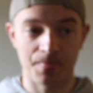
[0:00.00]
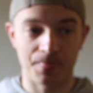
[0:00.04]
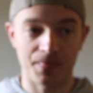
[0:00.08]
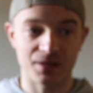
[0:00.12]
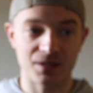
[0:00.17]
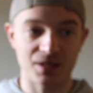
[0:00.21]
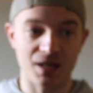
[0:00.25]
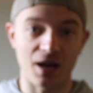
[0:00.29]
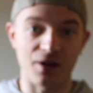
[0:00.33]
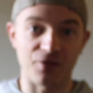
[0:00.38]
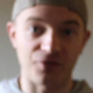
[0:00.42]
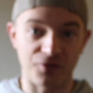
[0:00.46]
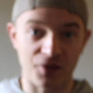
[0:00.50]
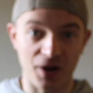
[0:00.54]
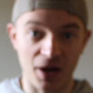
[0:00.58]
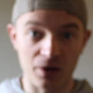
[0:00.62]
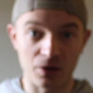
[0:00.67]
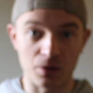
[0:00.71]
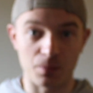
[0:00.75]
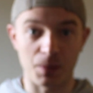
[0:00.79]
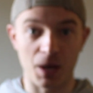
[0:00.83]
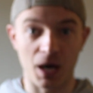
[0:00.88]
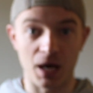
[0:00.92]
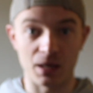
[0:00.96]
it's kind of
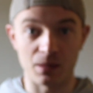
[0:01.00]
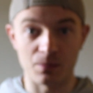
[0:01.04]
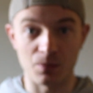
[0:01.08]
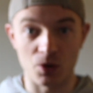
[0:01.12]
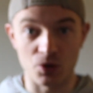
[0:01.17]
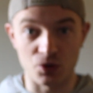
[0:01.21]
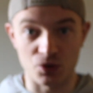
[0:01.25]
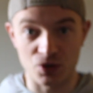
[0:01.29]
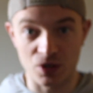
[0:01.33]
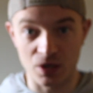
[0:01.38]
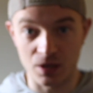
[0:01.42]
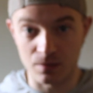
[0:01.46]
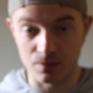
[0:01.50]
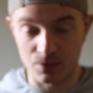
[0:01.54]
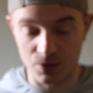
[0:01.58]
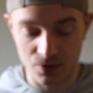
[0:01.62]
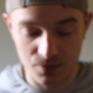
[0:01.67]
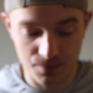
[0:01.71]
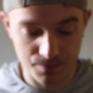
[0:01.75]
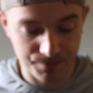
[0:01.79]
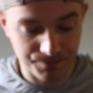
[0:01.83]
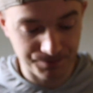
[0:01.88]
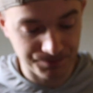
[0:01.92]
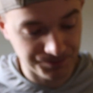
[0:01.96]
frowned upon in most gyms.
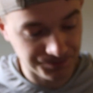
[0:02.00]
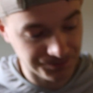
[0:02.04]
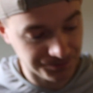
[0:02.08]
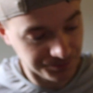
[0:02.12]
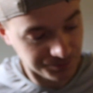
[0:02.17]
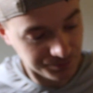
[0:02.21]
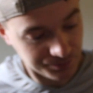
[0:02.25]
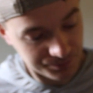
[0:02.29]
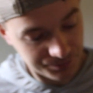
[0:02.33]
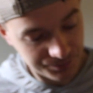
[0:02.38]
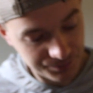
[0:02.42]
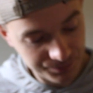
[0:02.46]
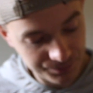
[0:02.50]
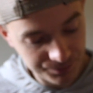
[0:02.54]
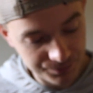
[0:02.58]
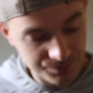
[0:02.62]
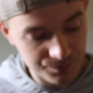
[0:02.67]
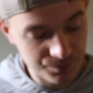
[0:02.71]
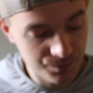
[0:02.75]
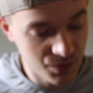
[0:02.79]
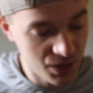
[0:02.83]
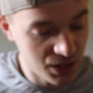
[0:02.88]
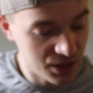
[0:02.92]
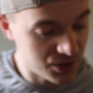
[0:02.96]

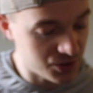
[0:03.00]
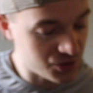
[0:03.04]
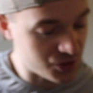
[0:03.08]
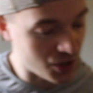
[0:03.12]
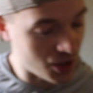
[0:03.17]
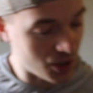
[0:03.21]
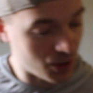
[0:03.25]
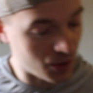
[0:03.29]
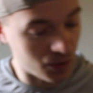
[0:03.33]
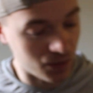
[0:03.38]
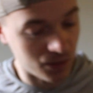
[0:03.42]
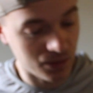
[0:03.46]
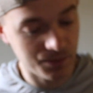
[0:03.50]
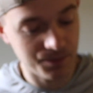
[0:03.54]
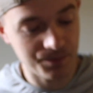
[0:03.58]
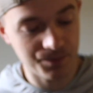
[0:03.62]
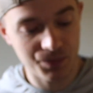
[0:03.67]
So